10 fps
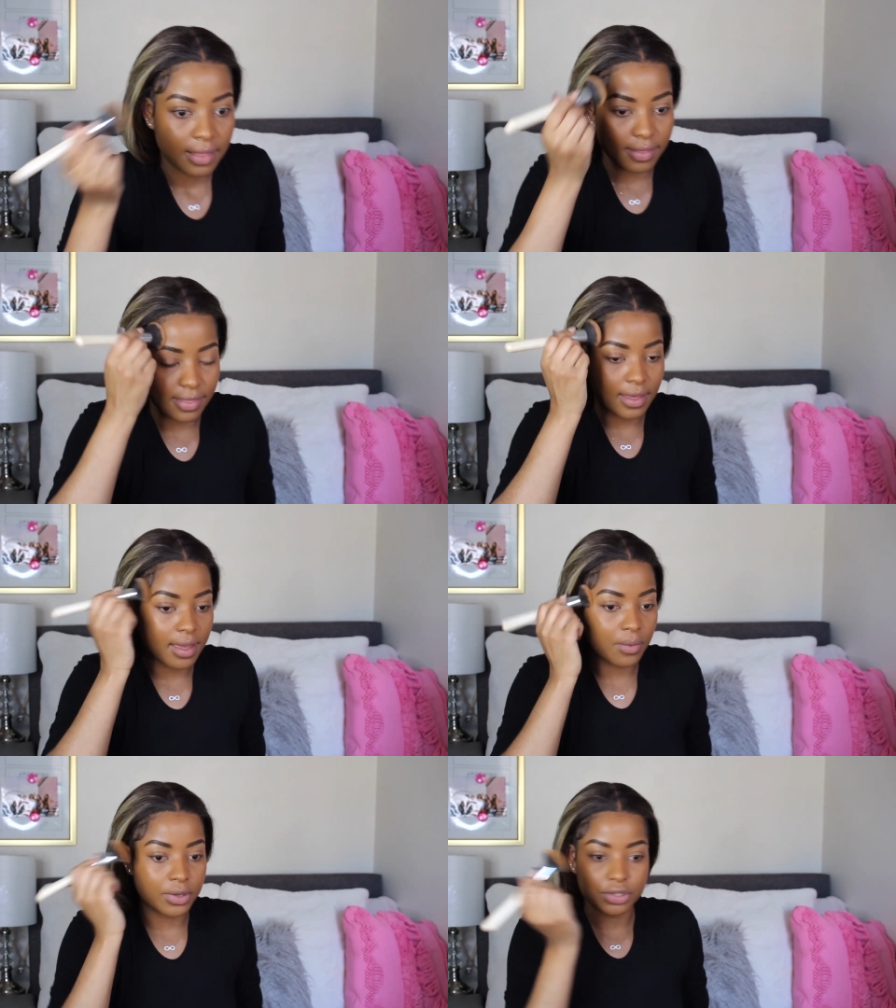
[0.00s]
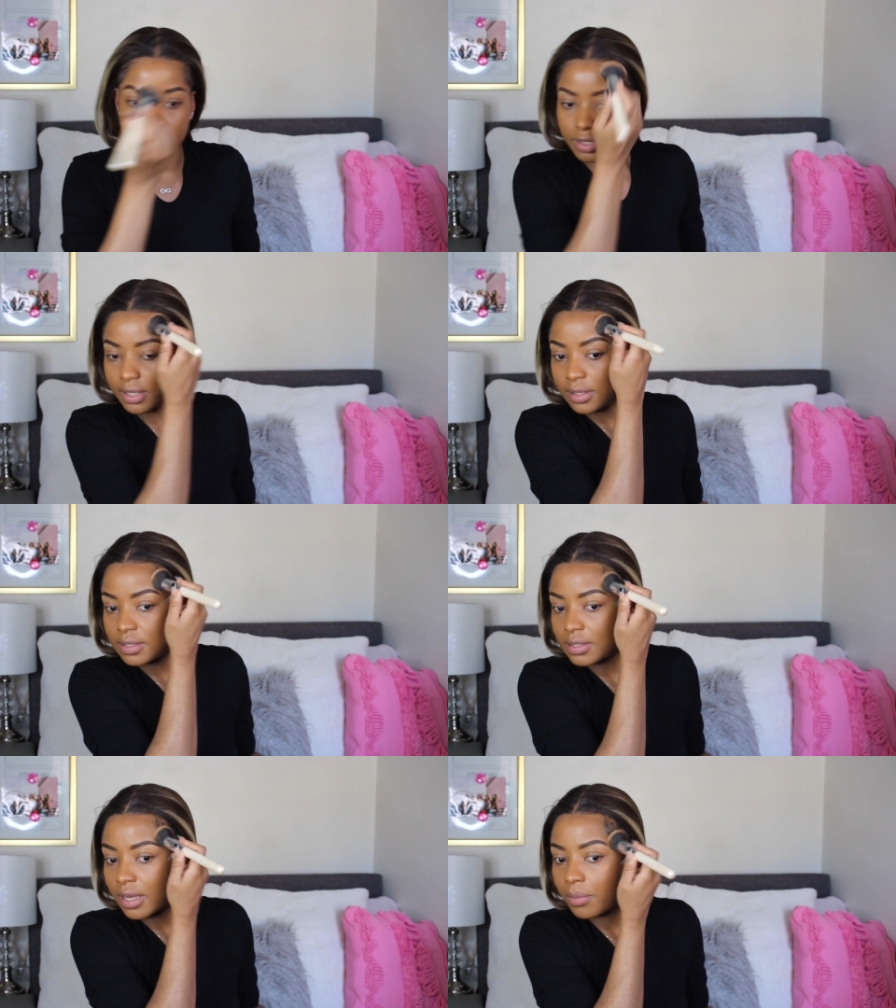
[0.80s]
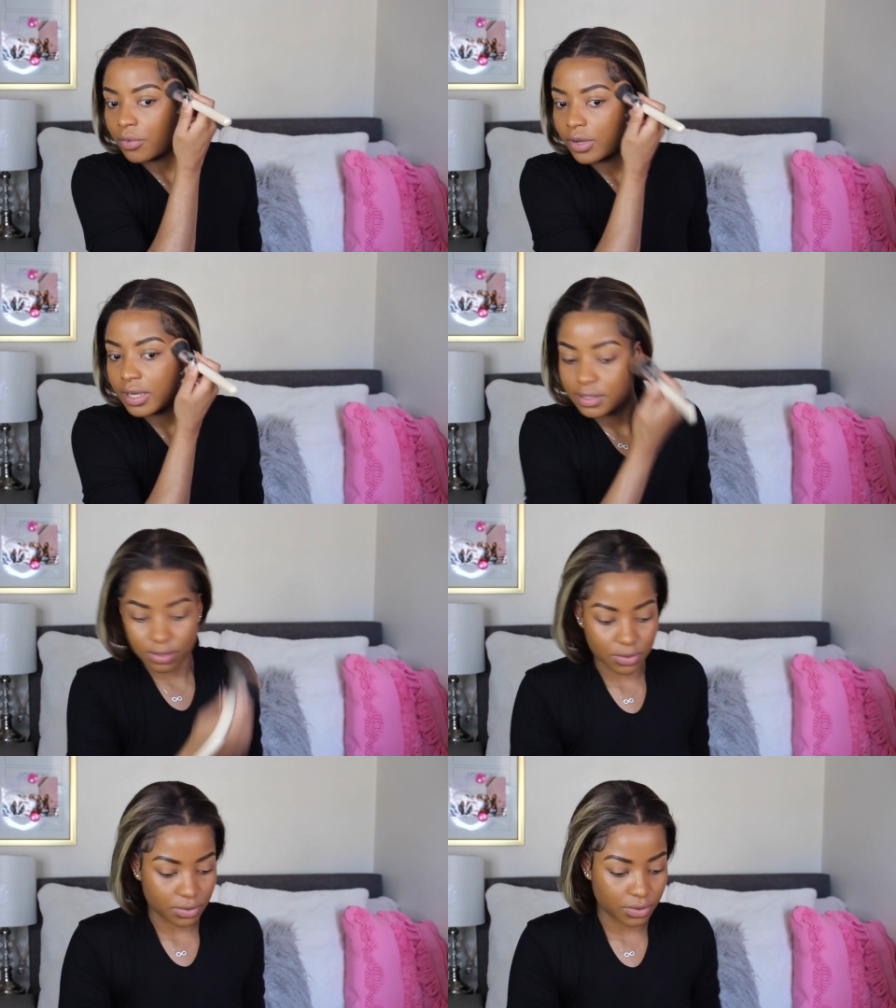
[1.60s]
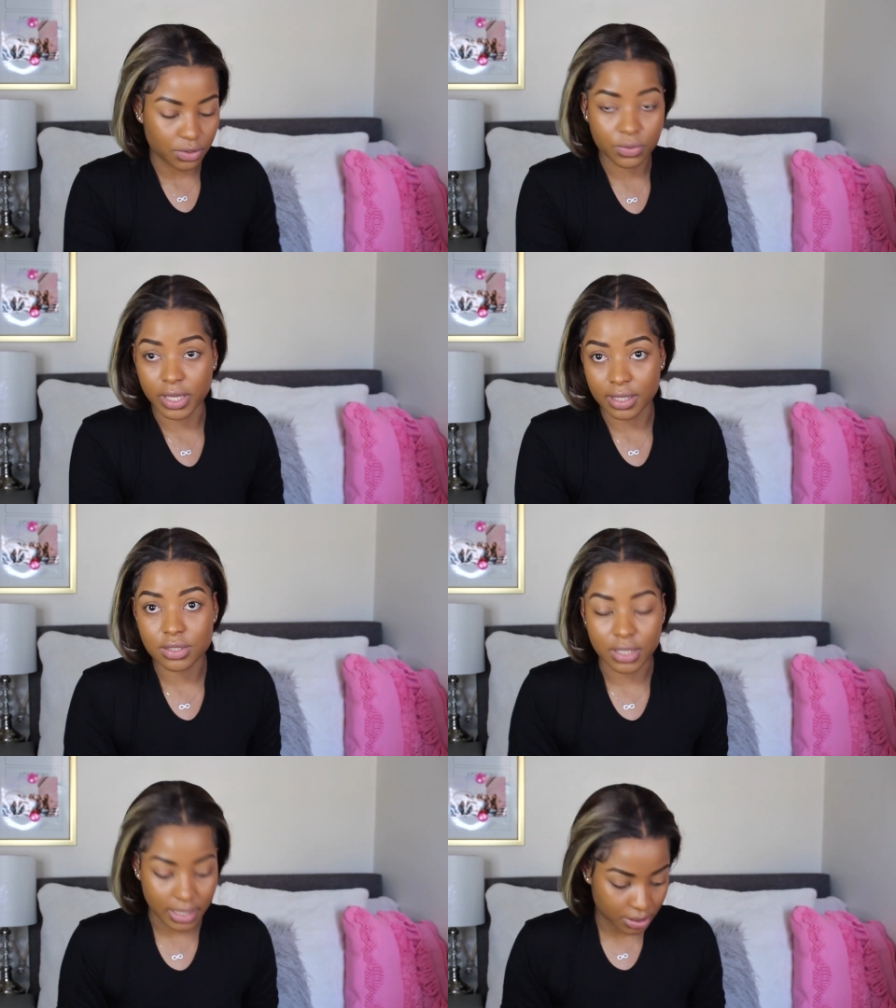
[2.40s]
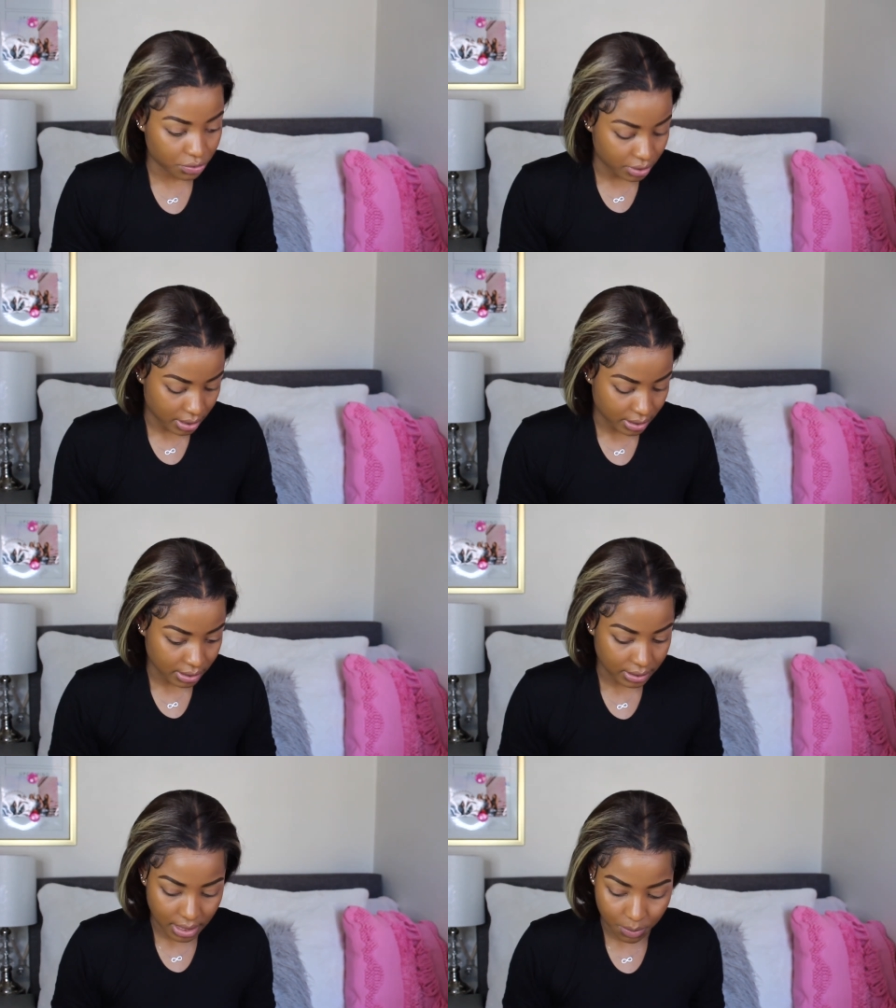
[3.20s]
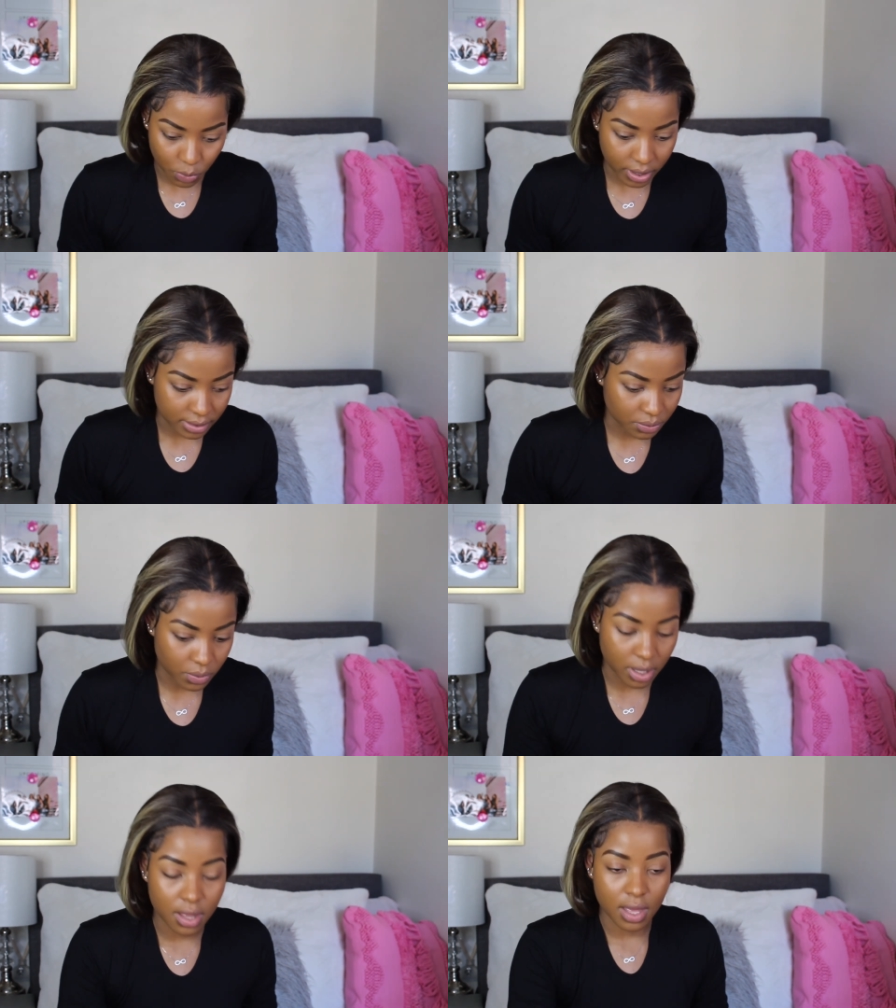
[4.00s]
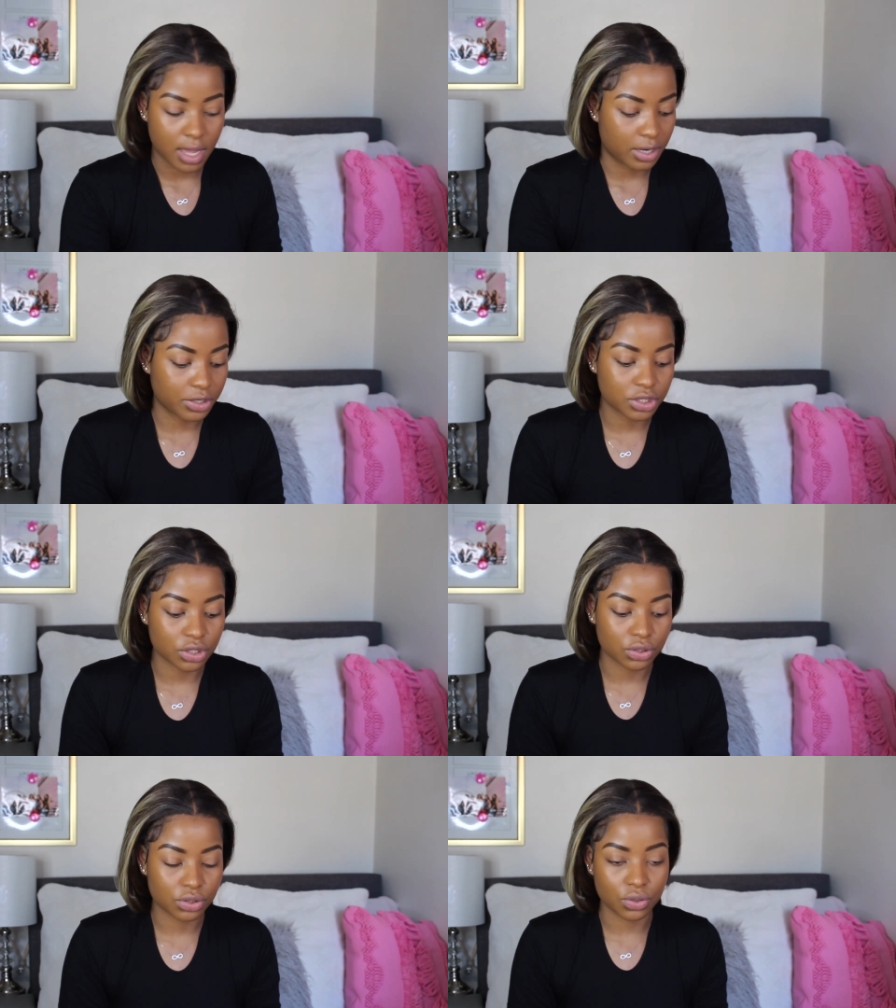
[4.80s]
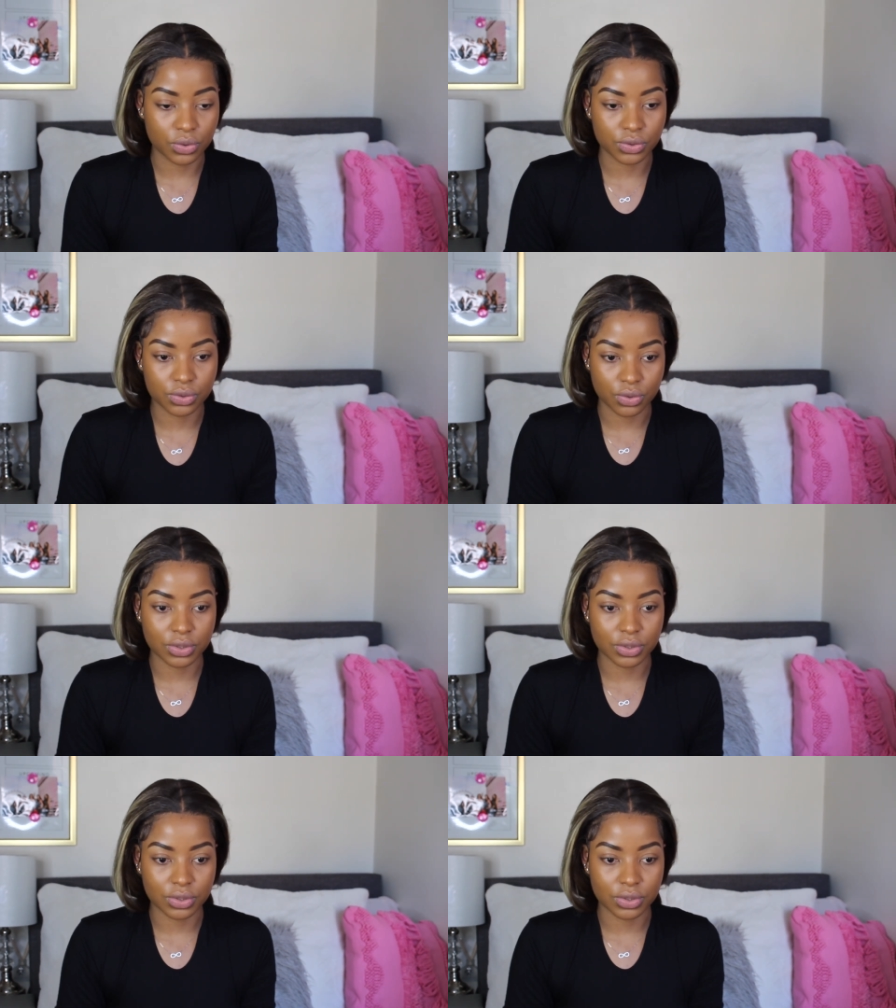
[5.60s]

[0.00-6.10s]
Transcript: they were treated the same way so you get to get treated the same way as well and it's just so so